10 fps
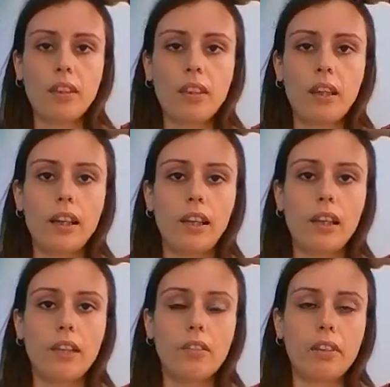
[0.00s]
I
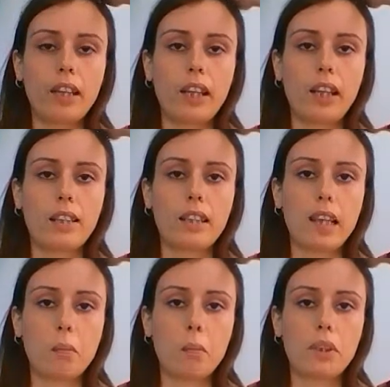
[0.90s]
love and
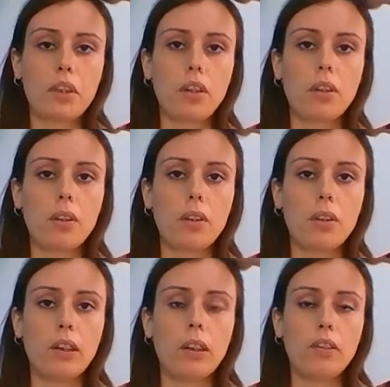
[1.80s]
accept
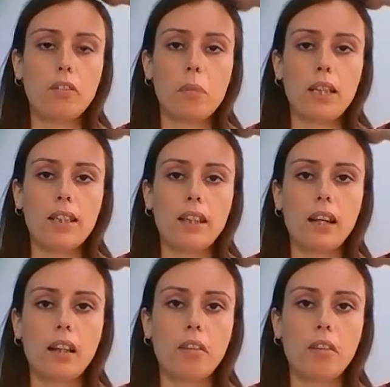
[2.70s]
all of myself.